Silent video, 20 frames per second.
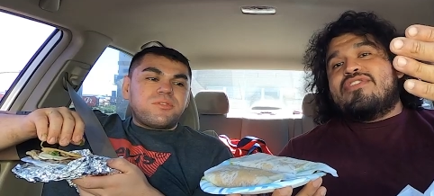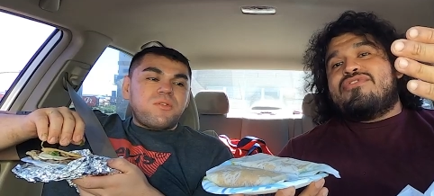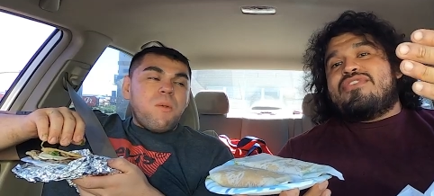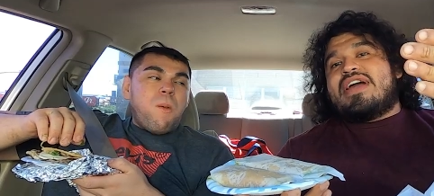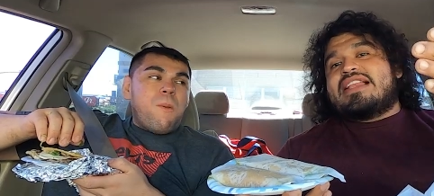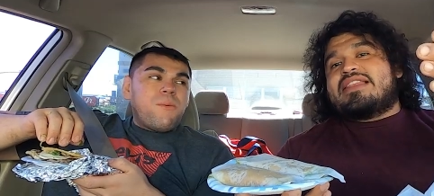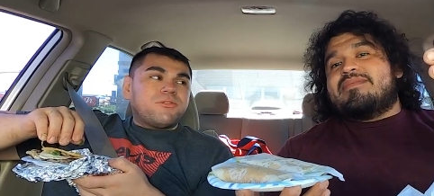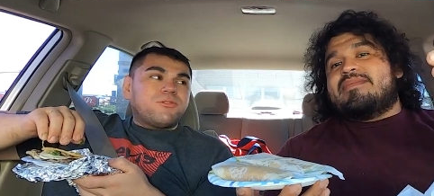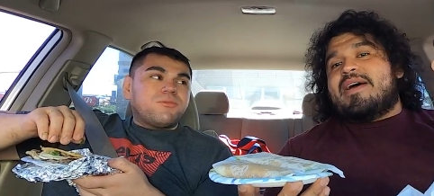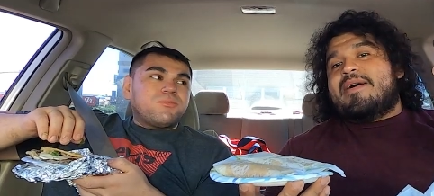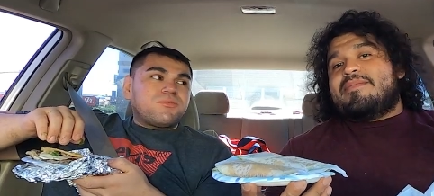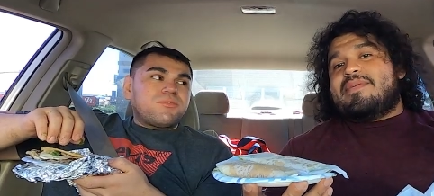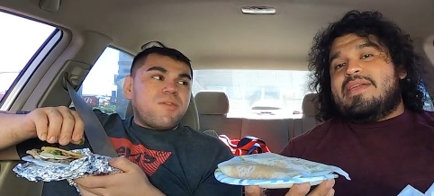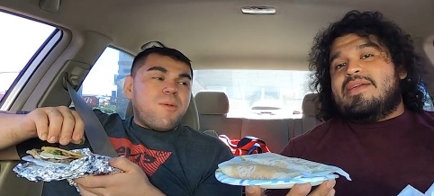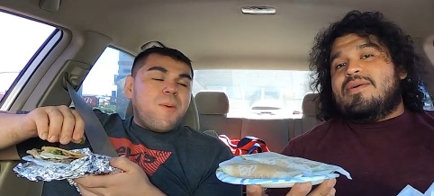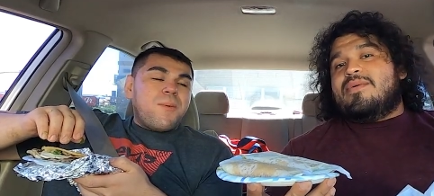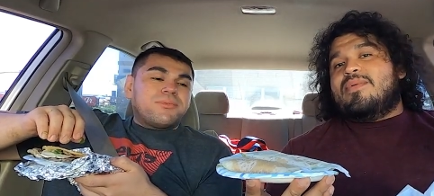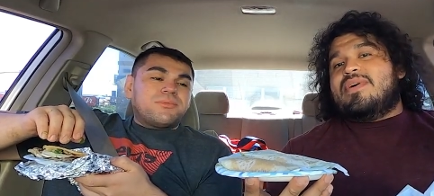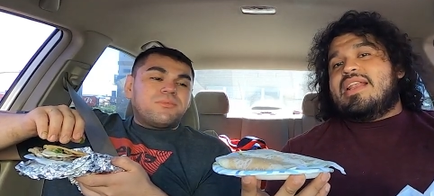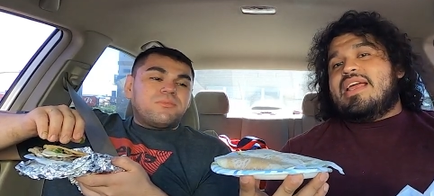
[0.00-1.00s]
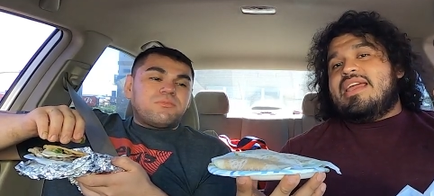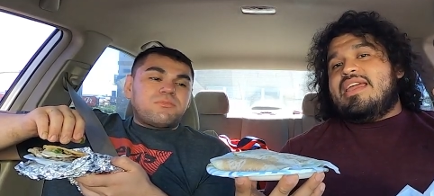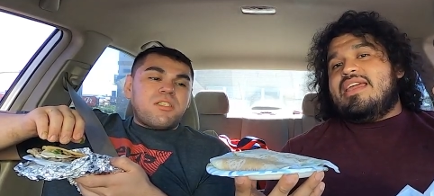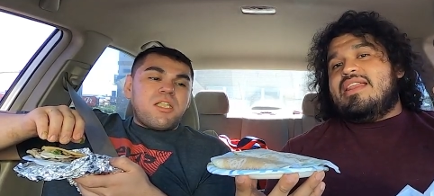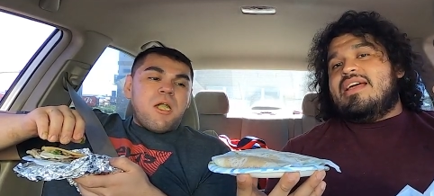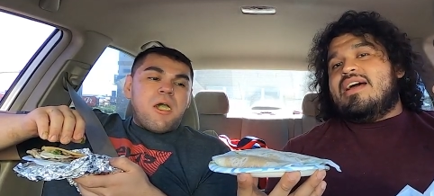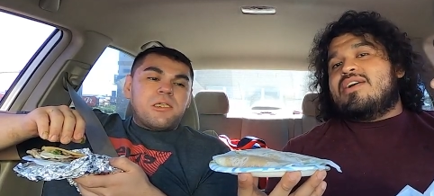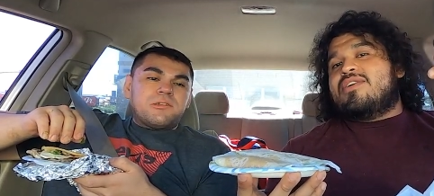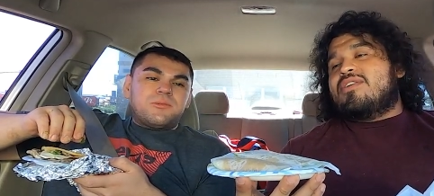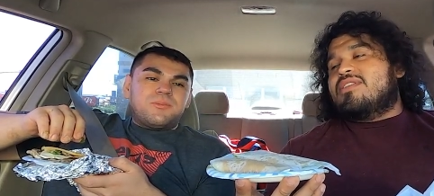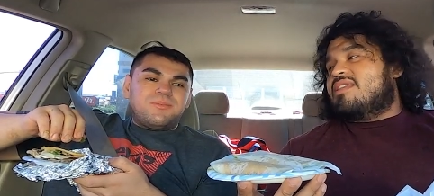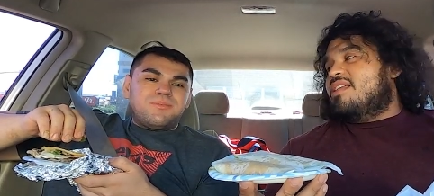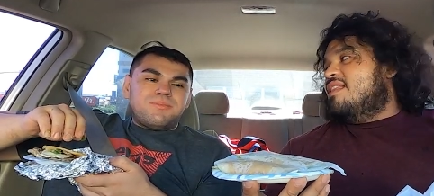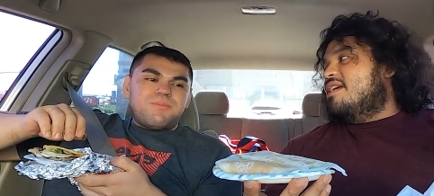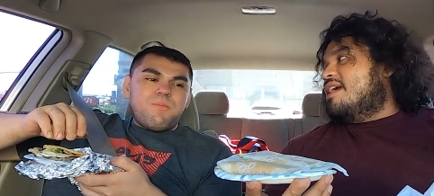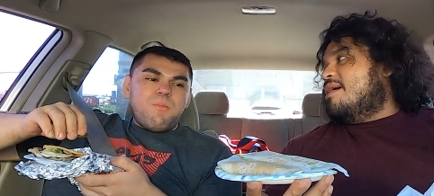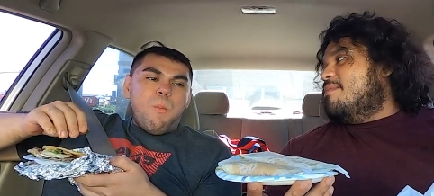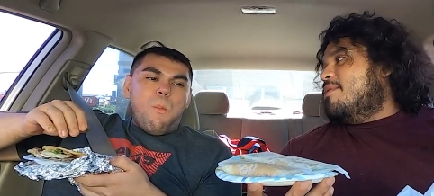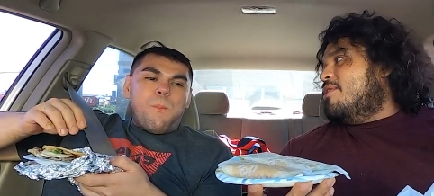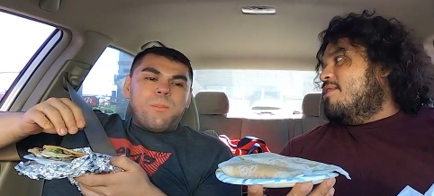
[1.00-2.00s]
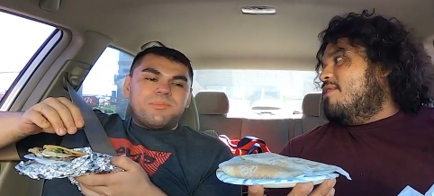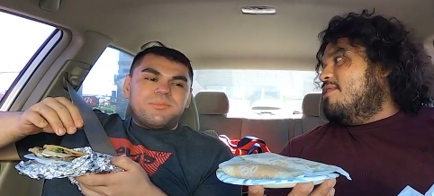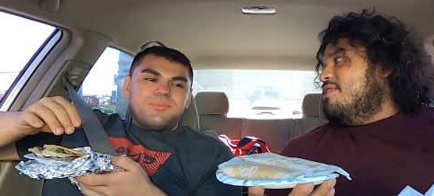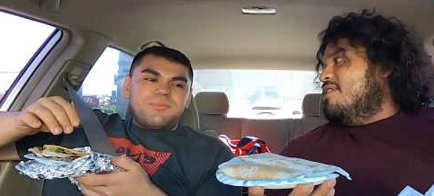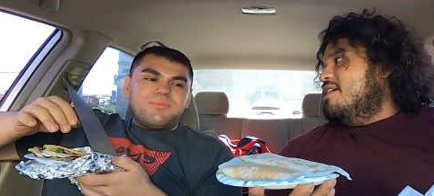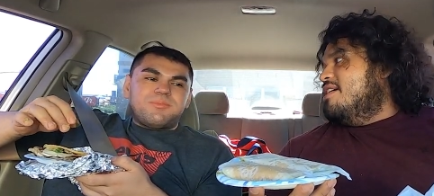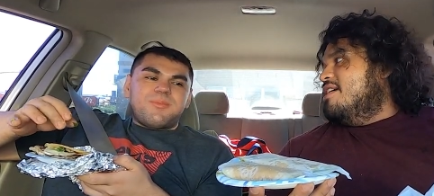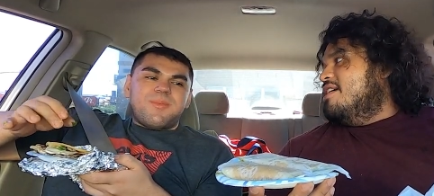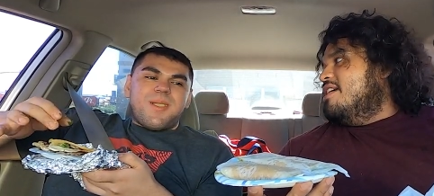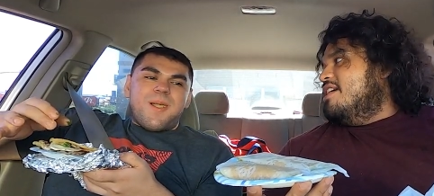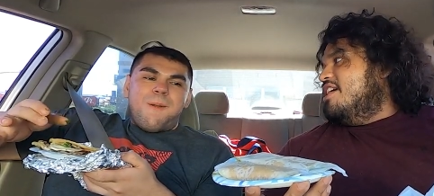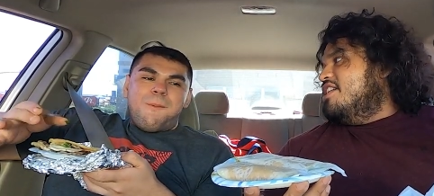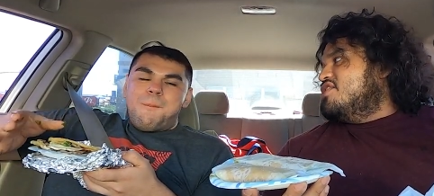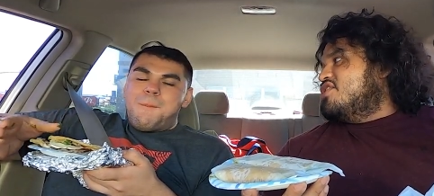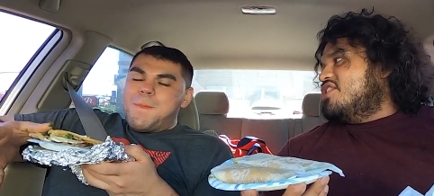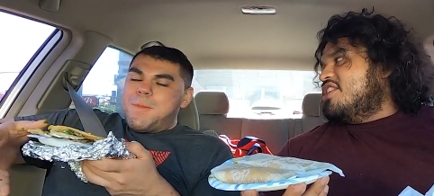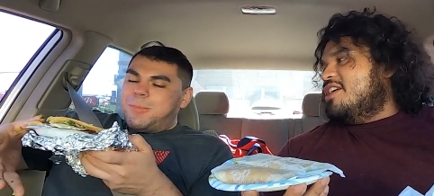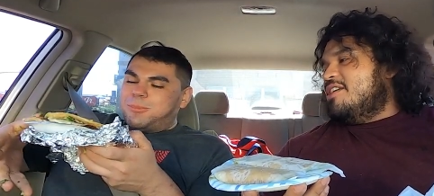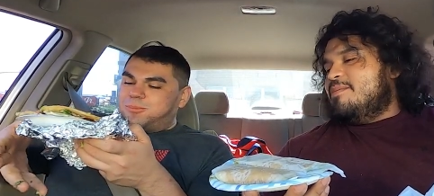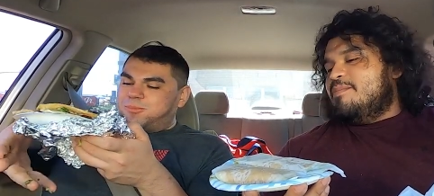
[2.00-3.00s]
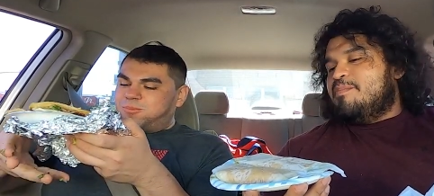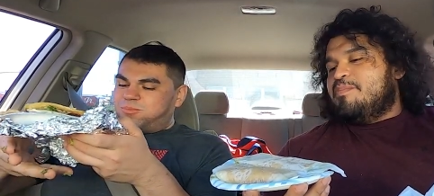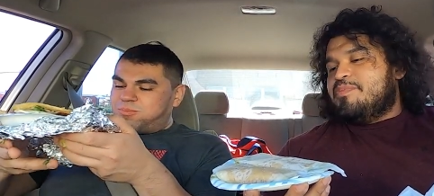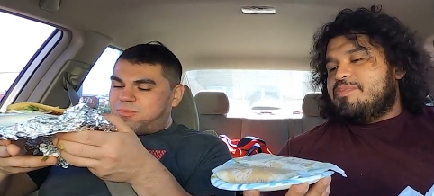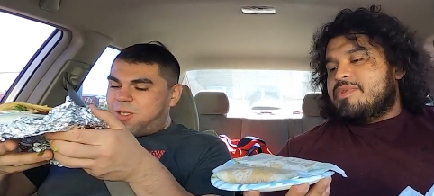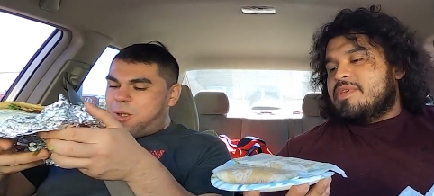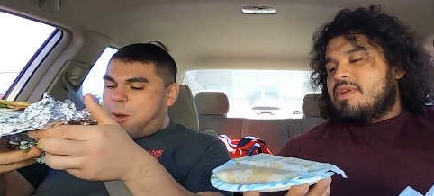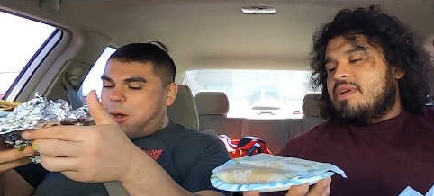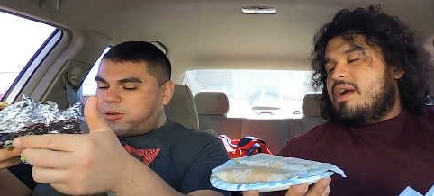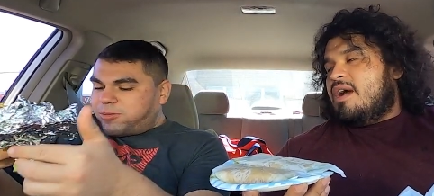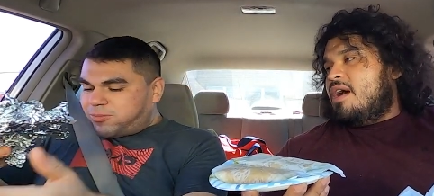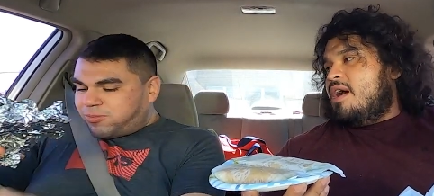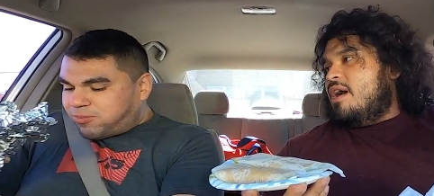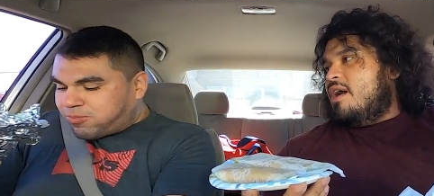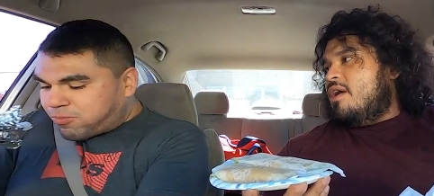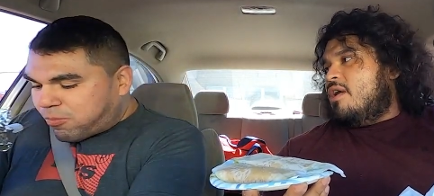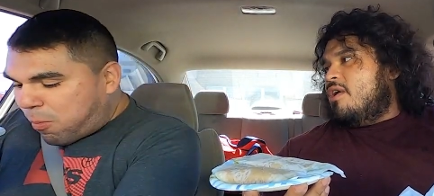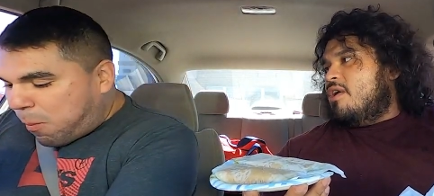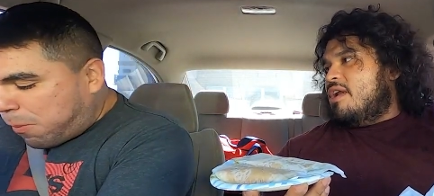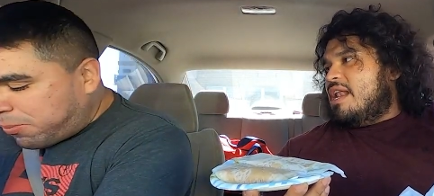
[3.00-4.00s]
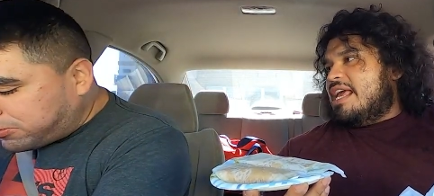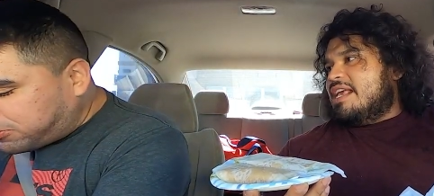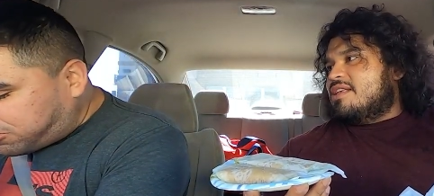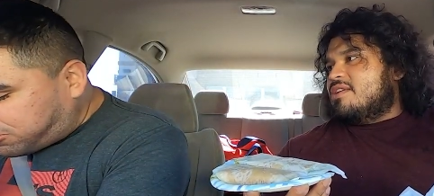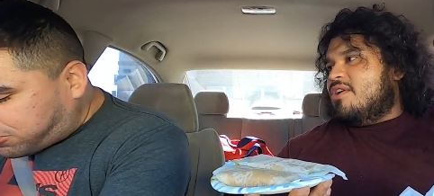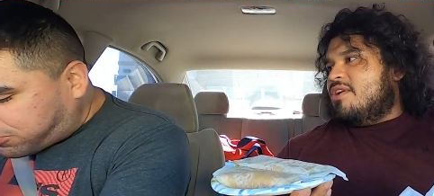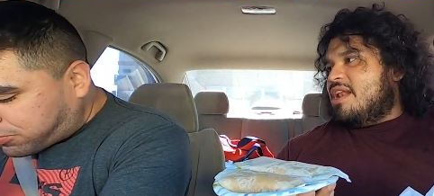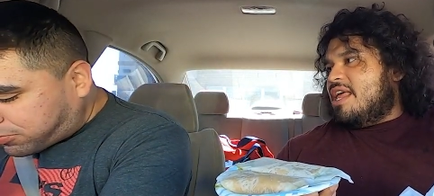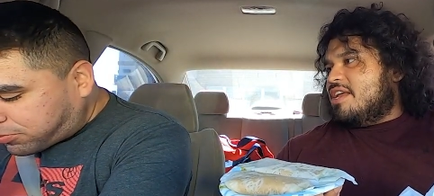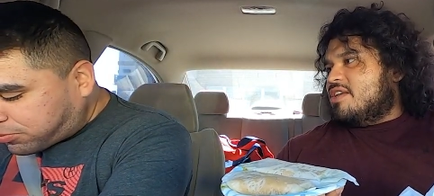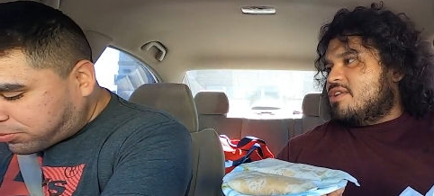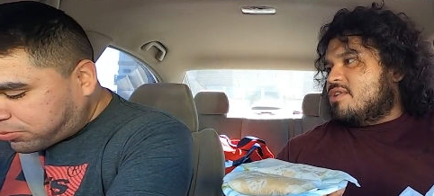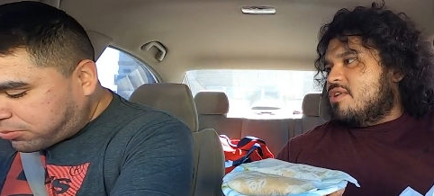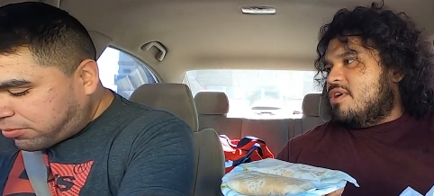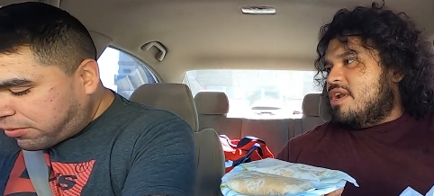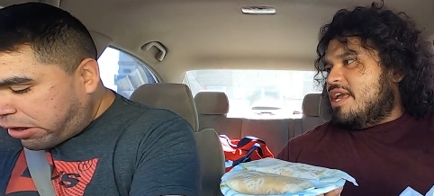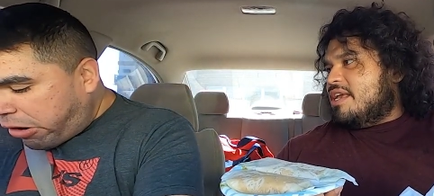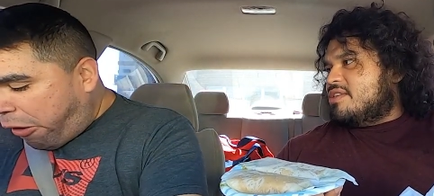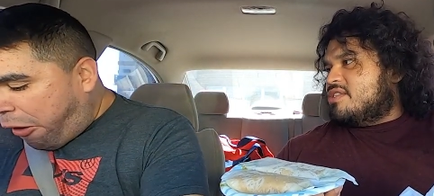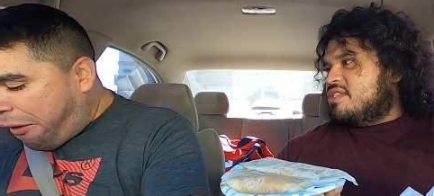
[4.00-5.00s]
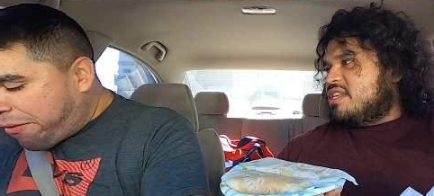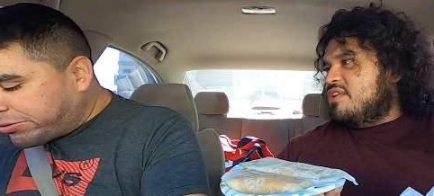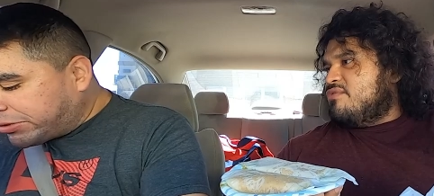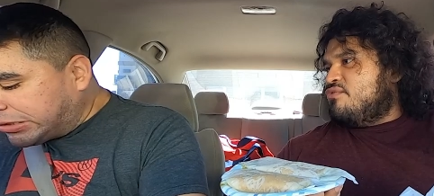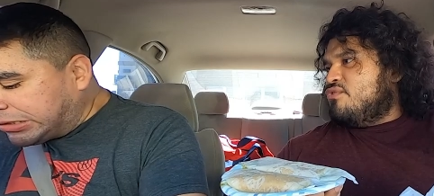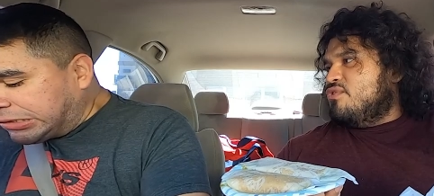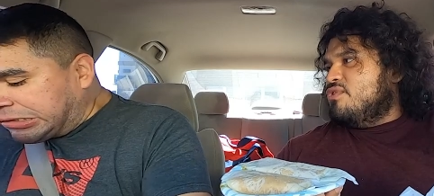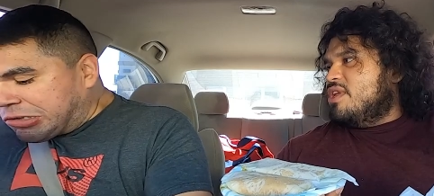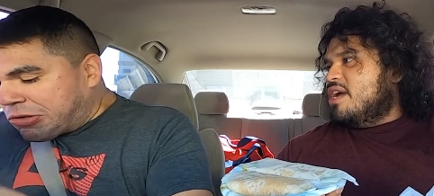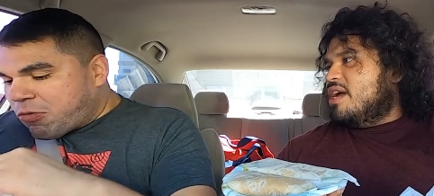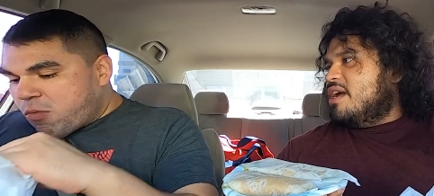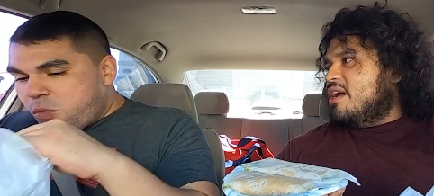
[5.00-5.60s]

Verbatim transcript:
Speaker 1: little fact about me, when I eat uh, coctel de camarón mm -hmm. and mm-hmm. shit, uh, or like or like or like seafood